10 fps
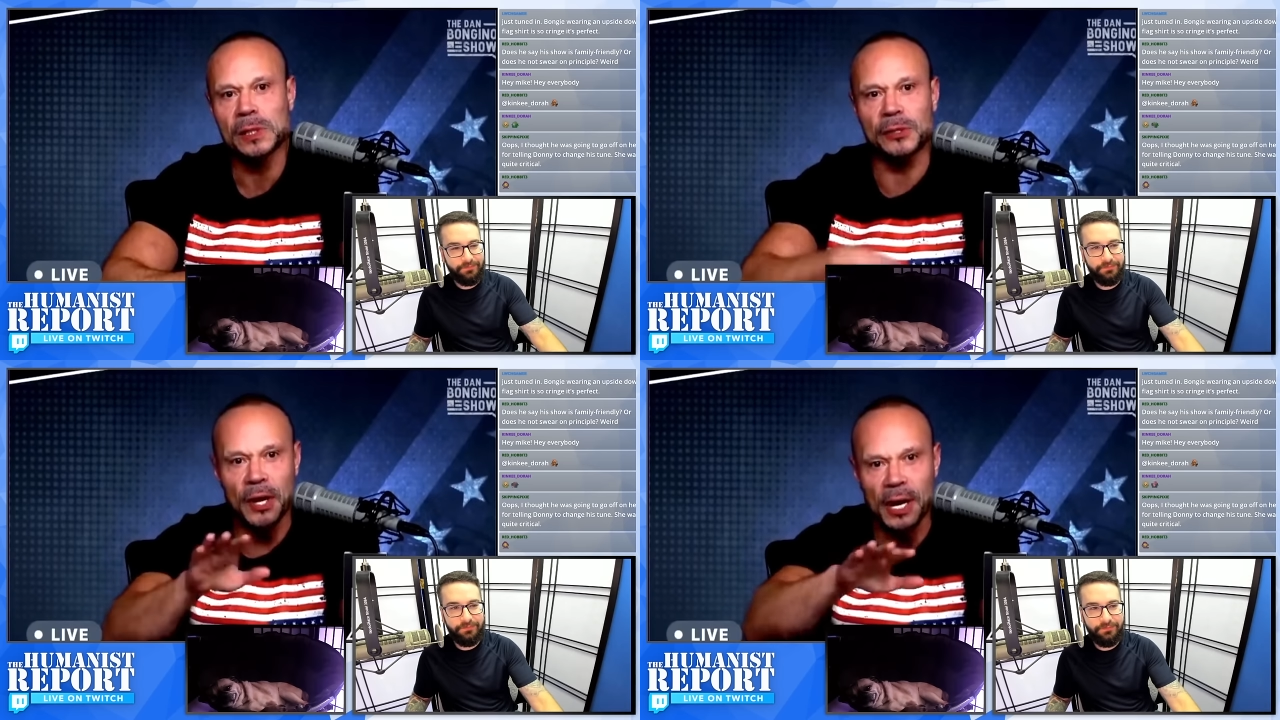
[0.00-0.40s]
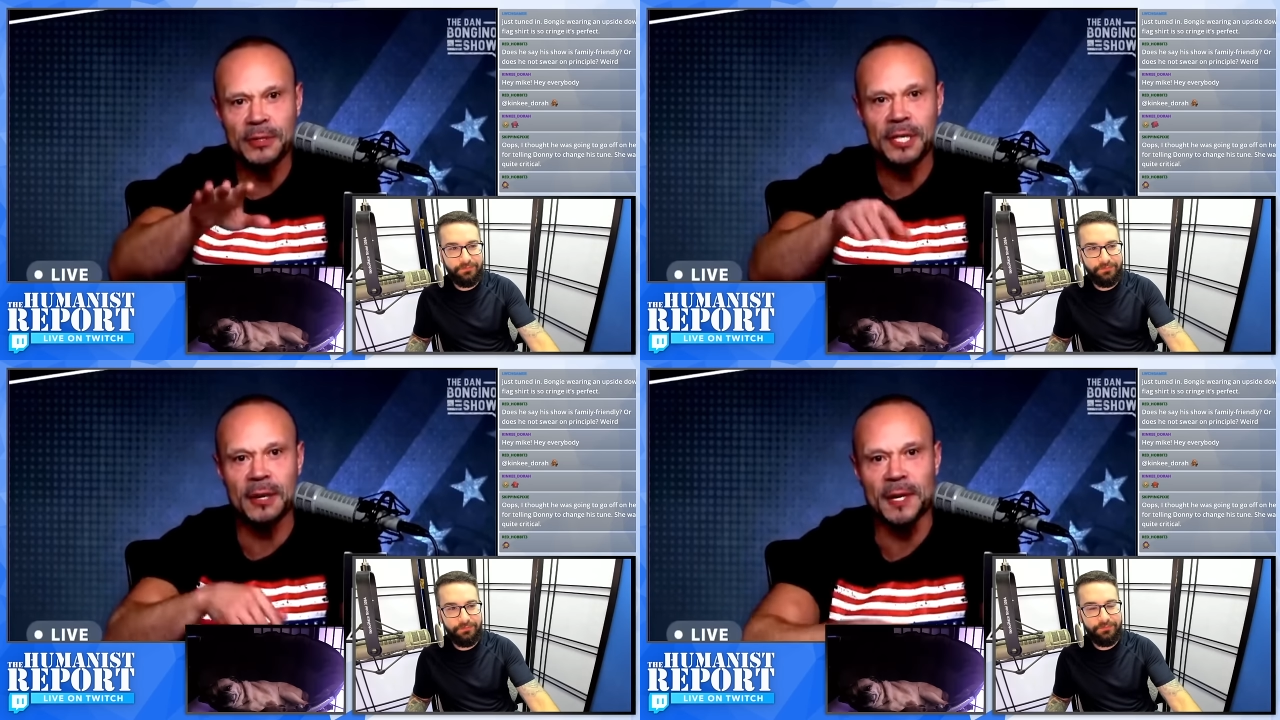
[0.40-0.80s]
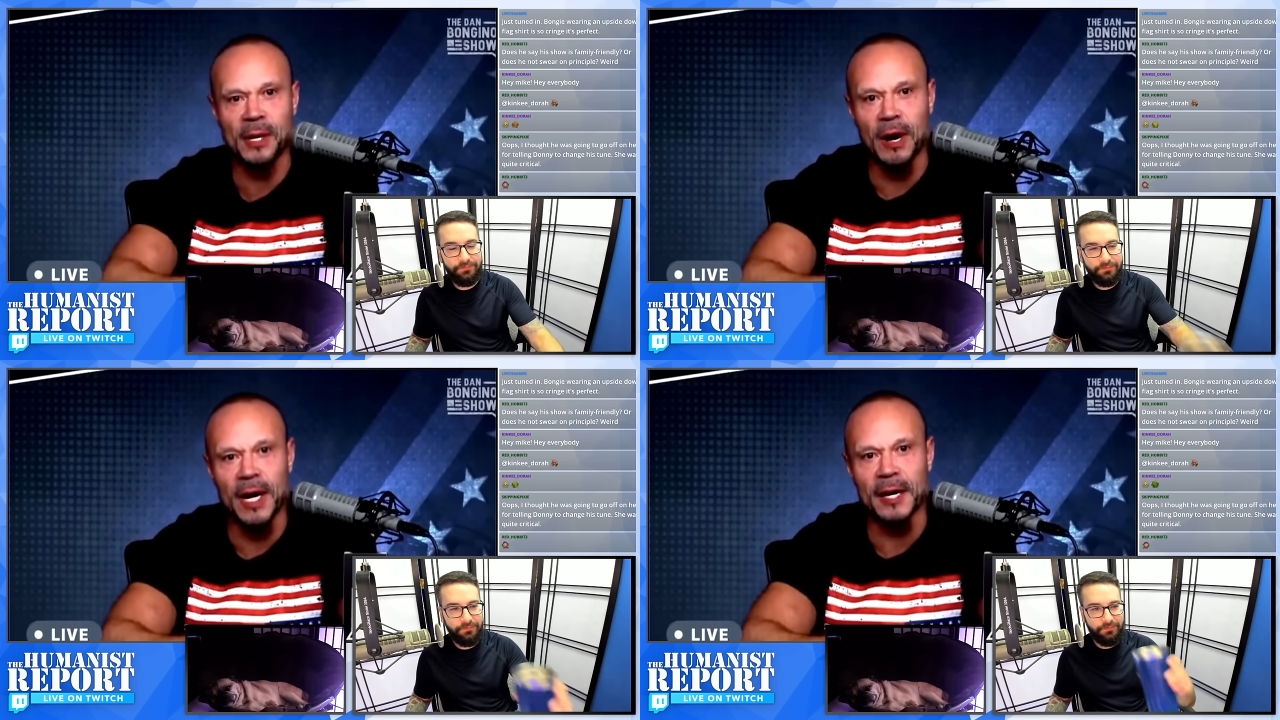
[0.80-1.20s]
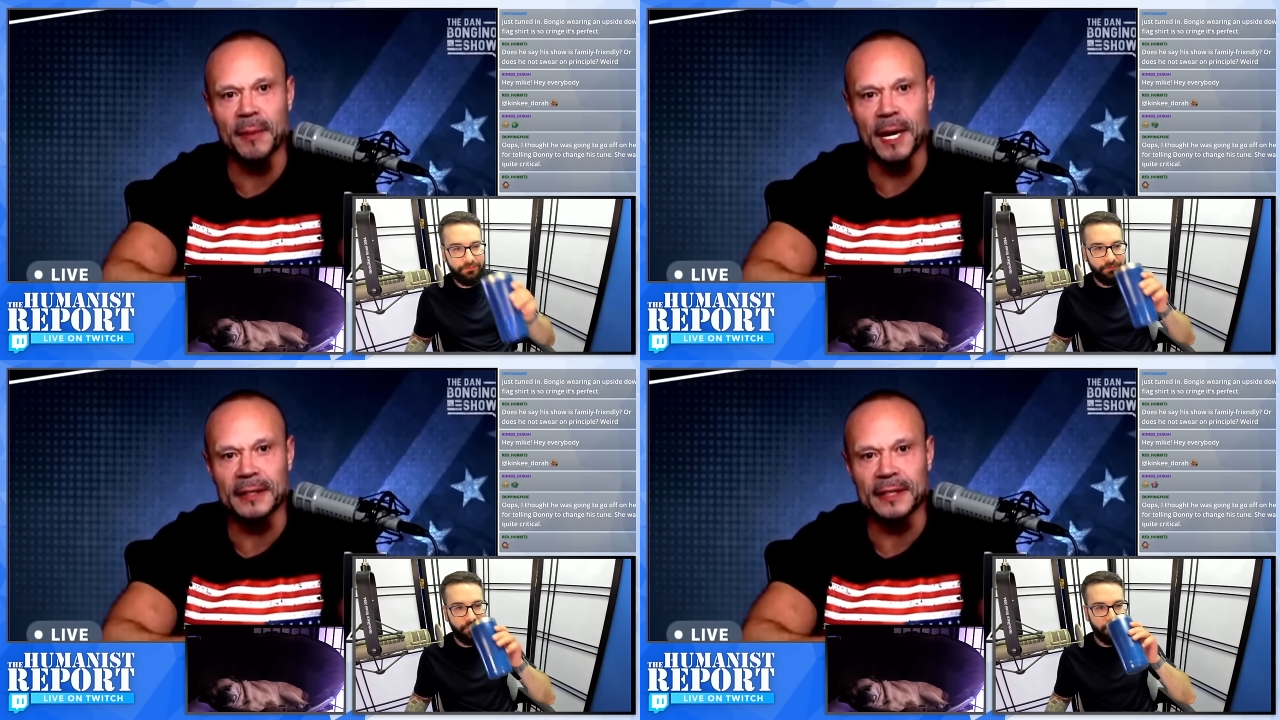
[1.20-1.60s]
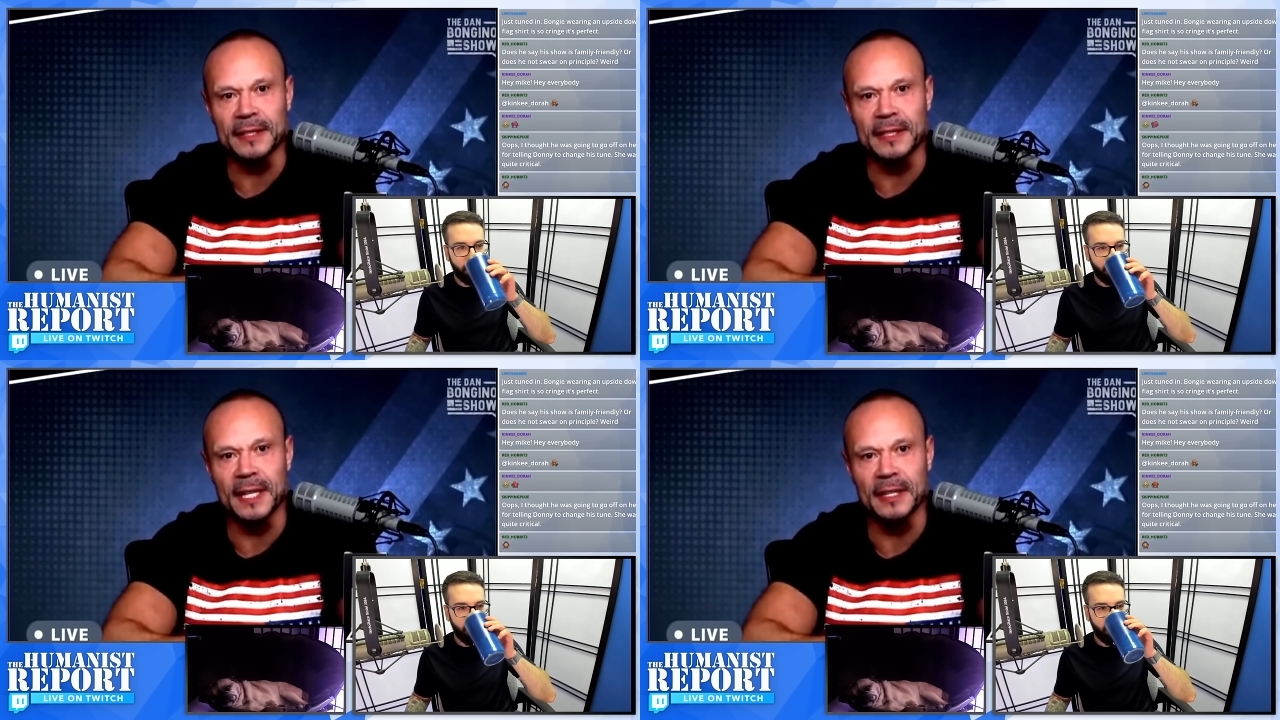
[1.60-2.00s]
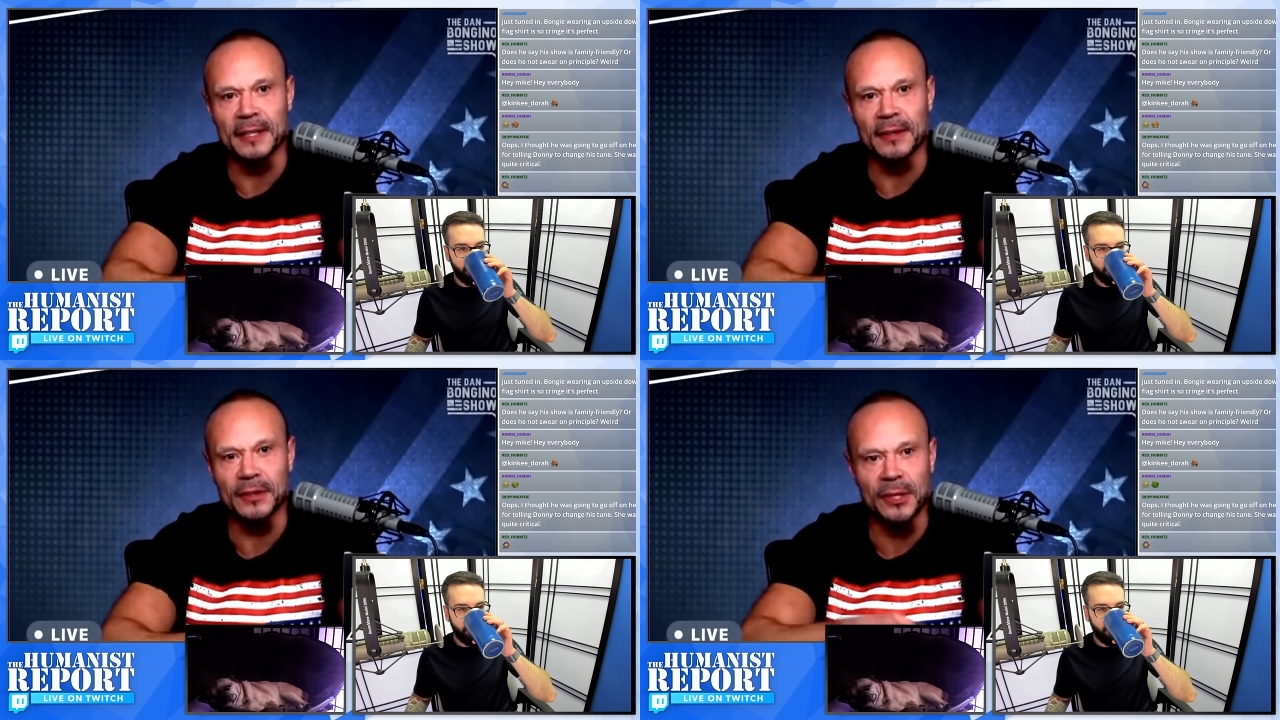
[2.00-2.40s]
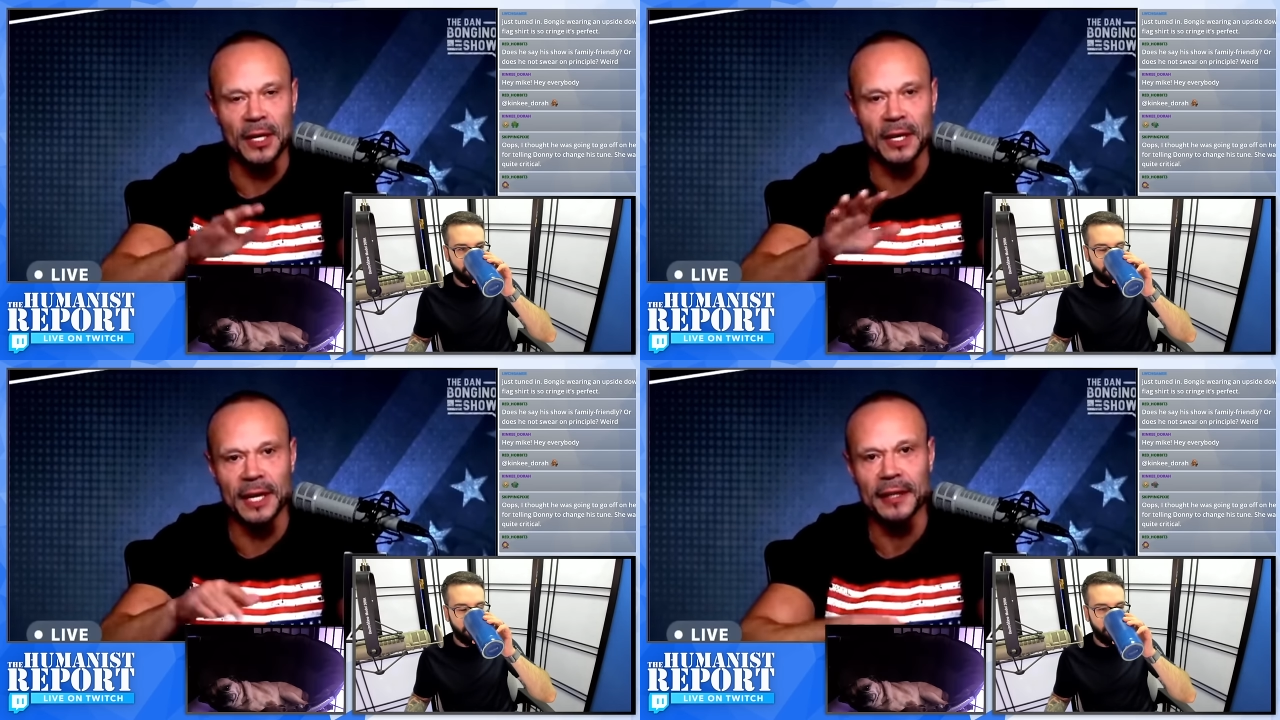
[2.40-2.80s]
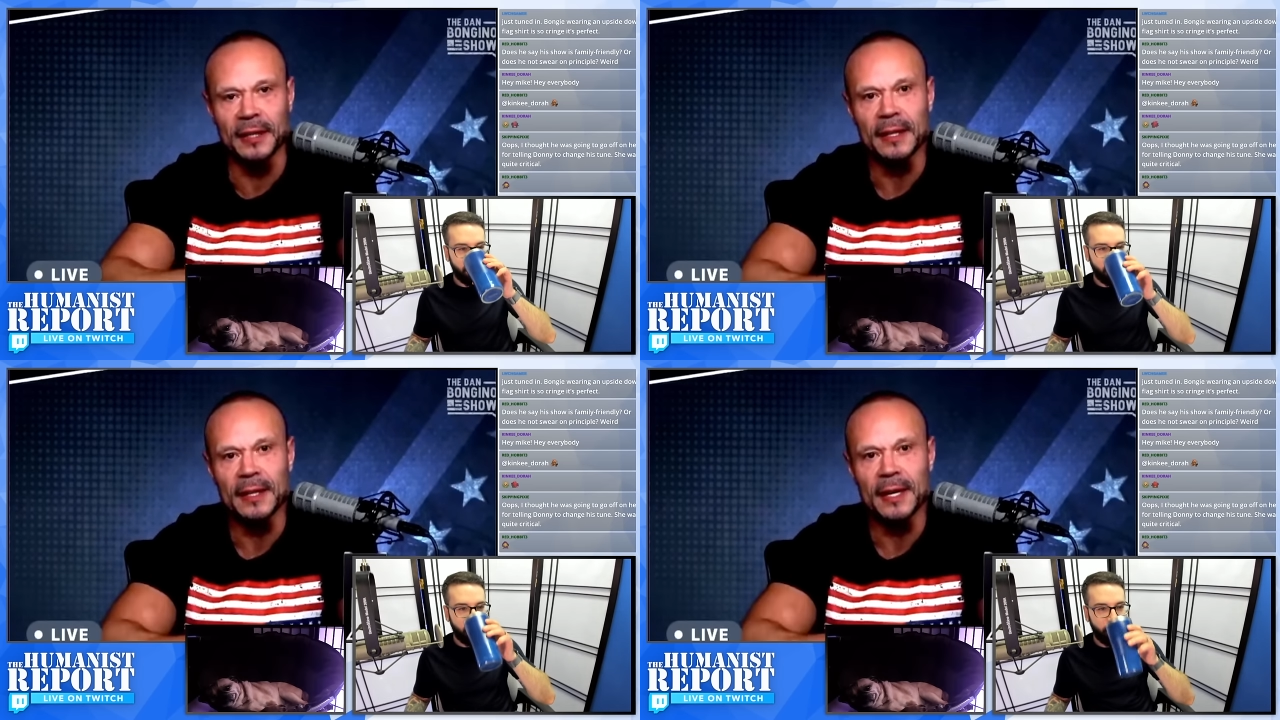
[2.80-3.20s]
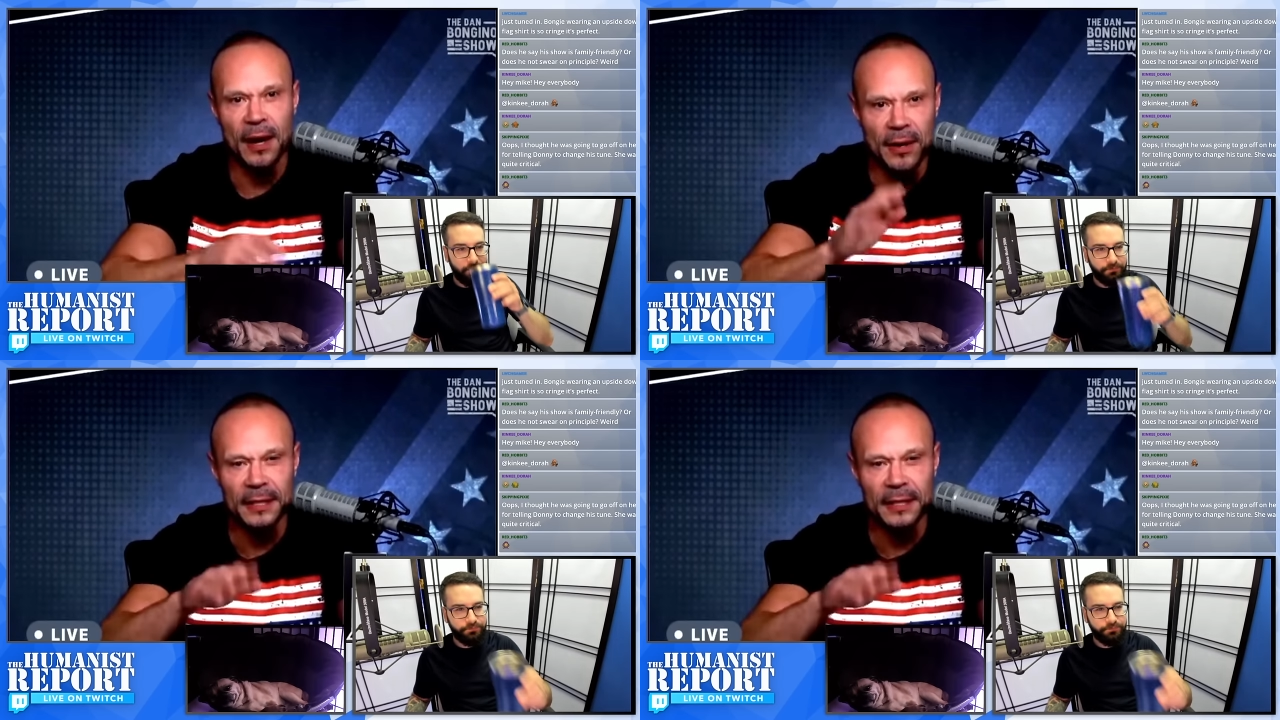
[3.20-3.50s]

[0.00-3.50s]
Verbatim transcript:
Speaker 1: You thought I was going to be quiet about this, didn't you? You thought like, oh,